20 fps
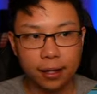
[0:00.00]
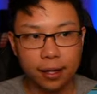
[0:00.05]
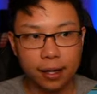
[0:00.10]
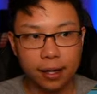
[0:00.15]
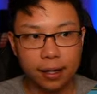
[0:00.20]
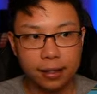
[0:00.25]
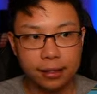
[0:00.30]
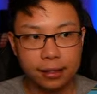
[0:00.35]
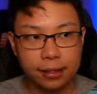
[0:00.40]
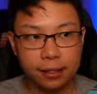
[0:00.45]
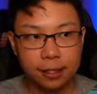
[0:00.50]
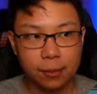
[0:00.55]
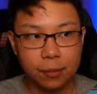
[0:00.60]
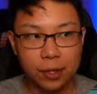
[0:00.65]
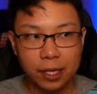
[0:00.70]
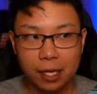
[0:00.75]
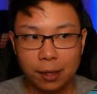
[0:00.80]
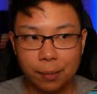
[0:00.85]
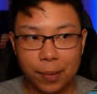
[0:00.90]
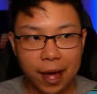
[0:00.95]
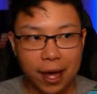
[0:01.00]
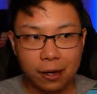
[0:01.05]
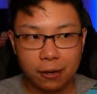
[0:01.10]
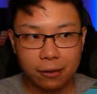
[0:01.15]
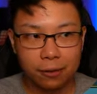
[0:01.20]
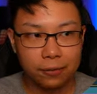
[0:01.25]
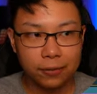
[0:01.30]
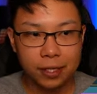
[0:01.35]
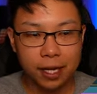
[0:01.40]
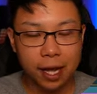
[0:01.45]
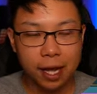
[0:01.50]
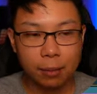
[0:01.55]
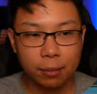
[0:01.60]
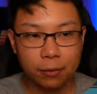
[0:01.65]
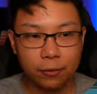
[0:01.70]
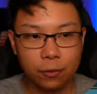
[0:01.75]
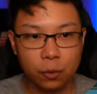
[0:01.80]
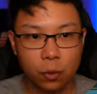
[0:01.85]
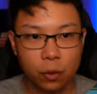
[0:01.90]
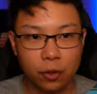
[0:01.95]
it's going to be a matter of time
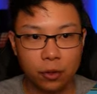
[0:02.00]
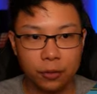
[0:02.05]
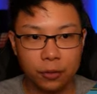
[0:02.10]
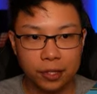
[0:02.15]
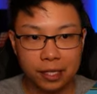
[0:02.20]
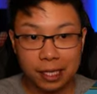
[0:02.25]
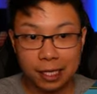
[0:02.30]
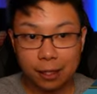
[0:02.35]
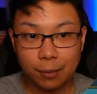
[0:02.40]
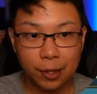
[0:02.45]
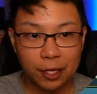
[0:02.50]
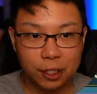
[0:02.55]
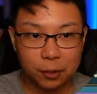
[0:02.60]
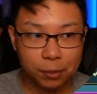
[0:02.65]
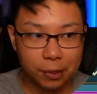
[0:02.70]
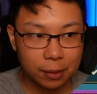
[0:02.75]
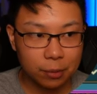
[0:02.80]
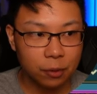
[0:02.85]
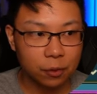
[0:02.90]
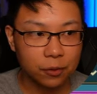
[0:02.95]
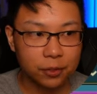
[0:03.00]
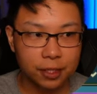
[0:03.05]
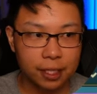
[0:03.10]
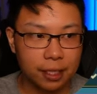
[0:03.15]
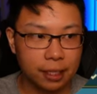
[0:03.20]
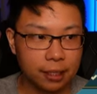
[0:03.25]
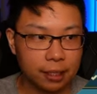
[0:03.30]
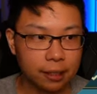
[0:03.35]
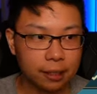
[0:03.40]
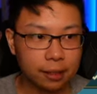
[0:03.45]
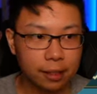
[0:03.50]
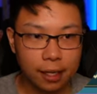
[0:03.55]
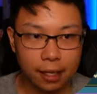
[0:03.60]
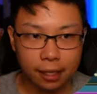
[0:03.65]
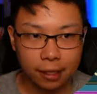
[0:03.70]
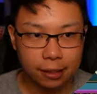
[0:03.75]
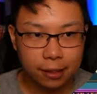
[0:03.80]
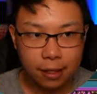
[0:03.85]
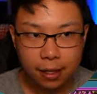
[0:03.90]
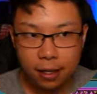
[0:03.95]
before the E M H P moves kick in.
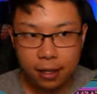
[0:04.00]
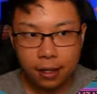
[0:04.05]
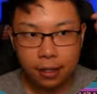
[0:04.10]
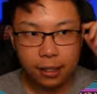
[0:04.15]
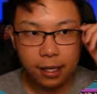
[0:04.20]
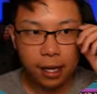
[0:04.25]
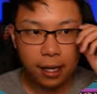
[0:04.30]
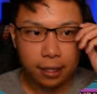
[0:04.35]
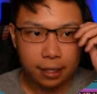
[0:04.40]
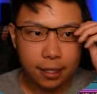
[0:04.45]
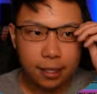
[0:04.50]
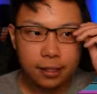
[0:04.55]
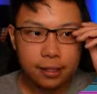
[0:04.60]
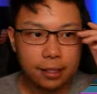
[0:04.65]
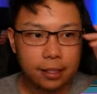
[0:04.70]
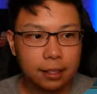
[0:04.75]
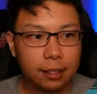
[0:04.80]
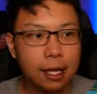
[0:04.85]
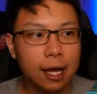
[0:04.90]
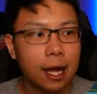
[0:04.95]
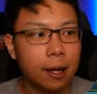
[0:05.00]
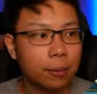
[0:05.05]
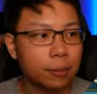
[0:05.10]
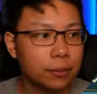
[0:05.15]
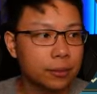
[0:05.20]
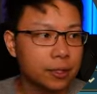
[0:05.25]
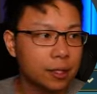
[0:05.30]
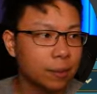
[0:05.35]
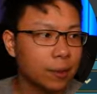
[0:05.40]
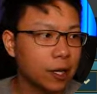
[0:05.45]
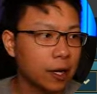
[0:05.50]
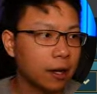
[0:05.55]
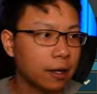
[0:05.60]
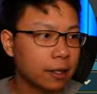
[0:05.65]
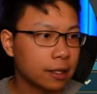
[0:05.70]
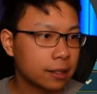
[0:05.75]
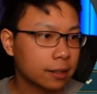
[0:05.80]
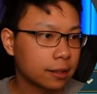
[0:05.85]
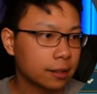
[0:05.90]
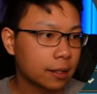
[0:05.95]
And yeah, easy clap, to be
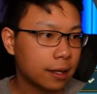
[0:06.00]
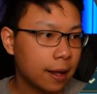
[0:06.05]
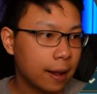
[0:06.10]
honest.